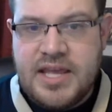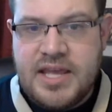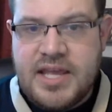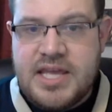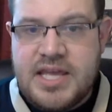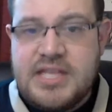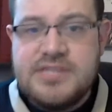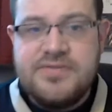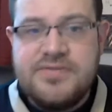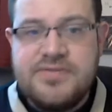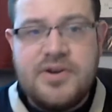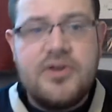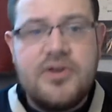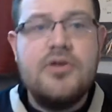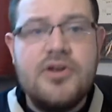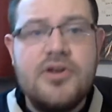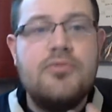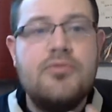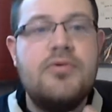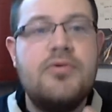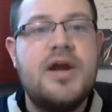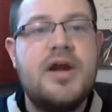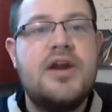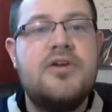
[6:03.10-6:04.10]
He's very
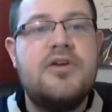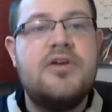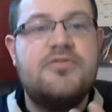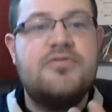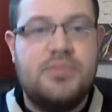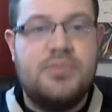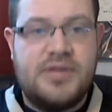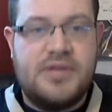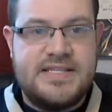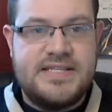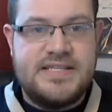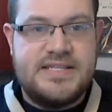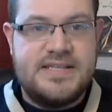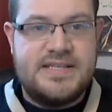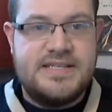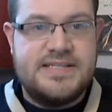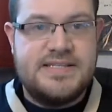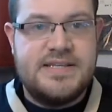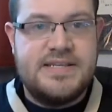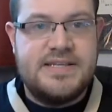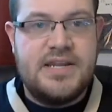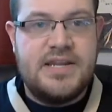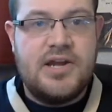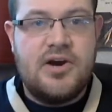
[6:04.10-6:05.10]
aware of
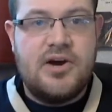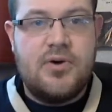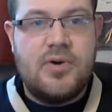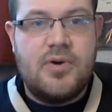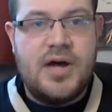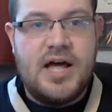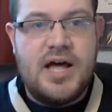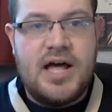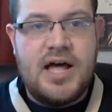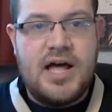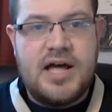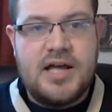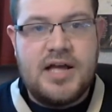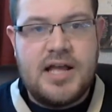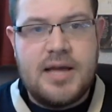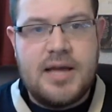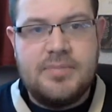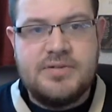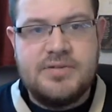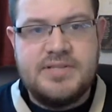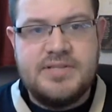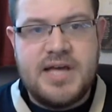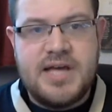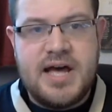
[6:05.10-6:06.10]
blitzes. A
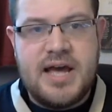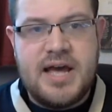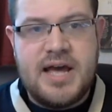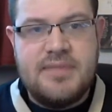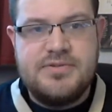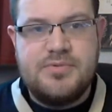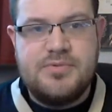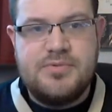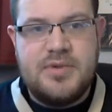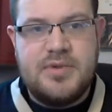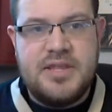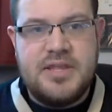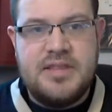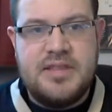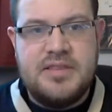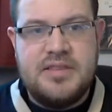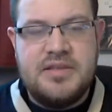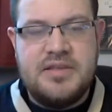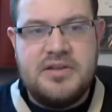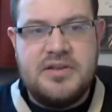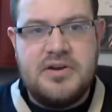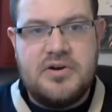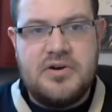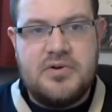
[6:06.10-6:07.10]
couple times when
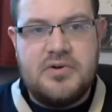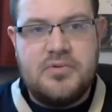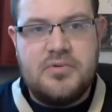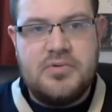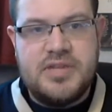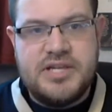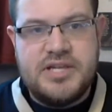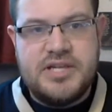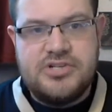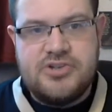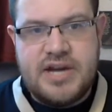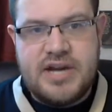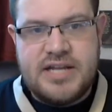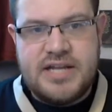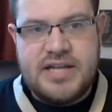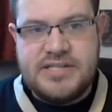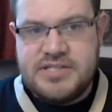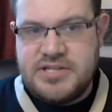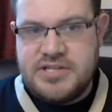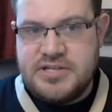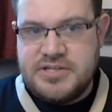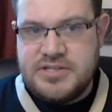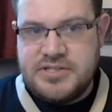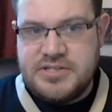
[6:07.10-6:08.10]
they tried
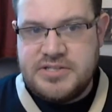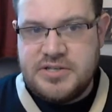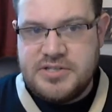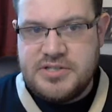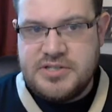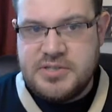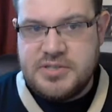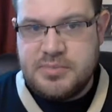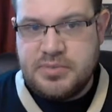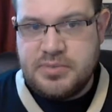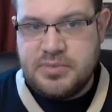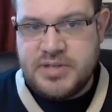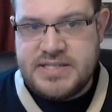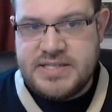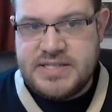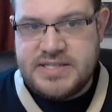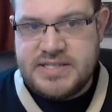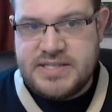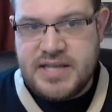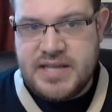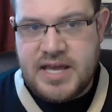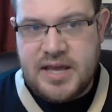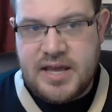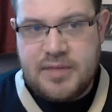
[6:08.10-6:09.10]
to
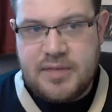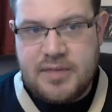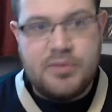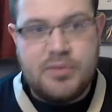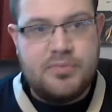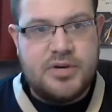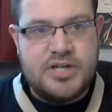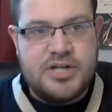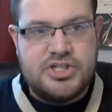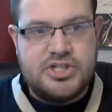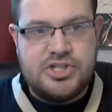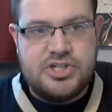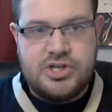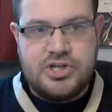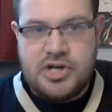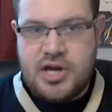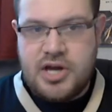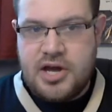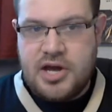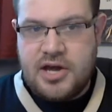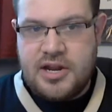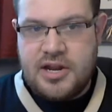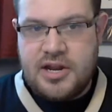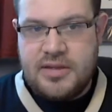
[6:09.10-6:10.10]
blitz and put
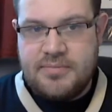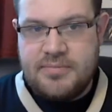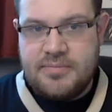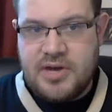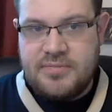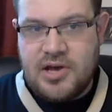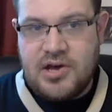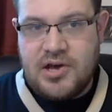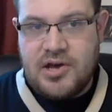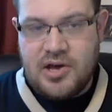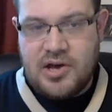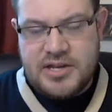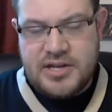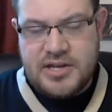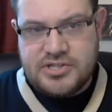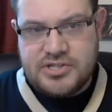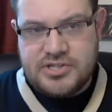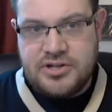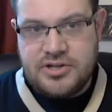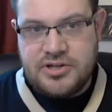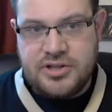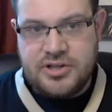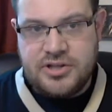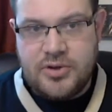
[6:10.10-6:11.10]
pressure on him on
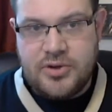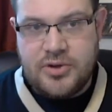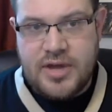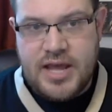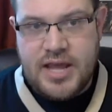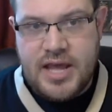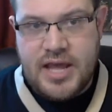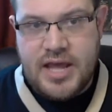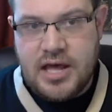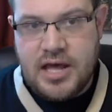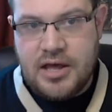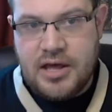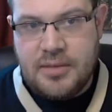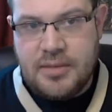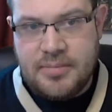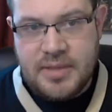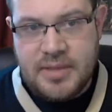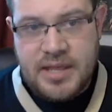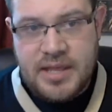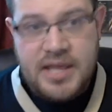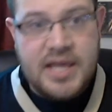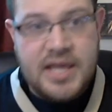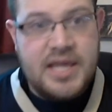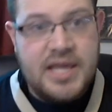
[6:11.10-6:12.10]
Eastern Illinois,
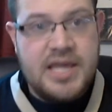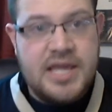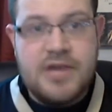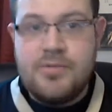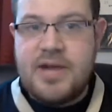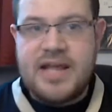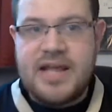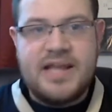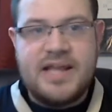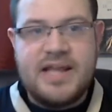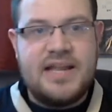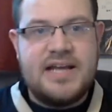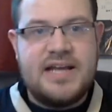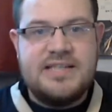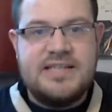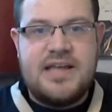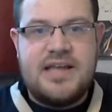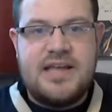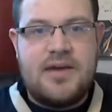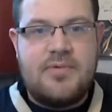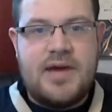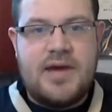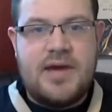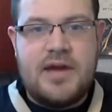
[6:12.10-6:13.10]
he recognized
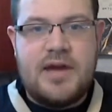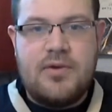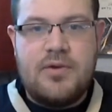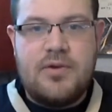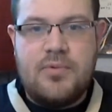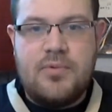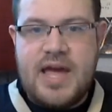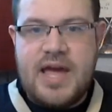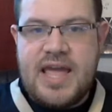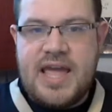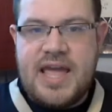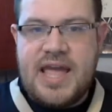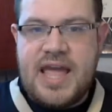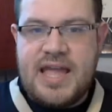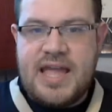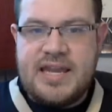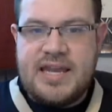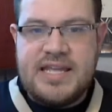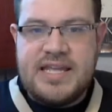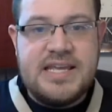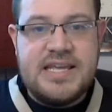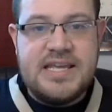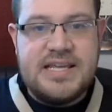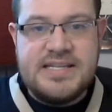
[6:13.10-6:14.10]
that right away,
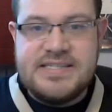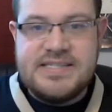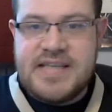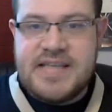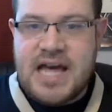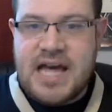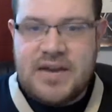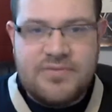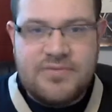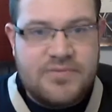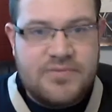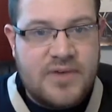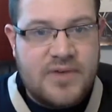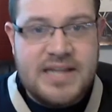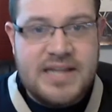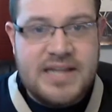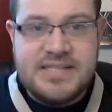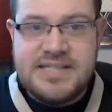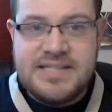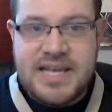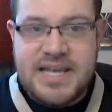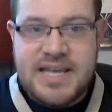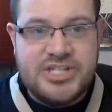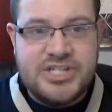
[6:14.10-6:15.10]
and he's not afraid
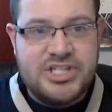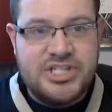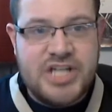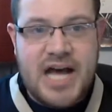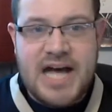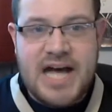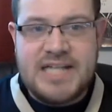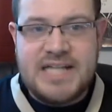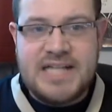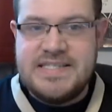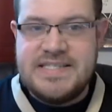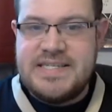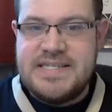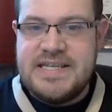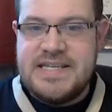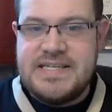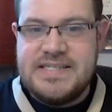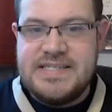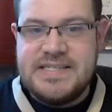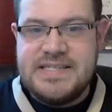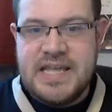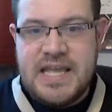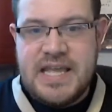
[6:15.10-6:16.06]
to take shots. He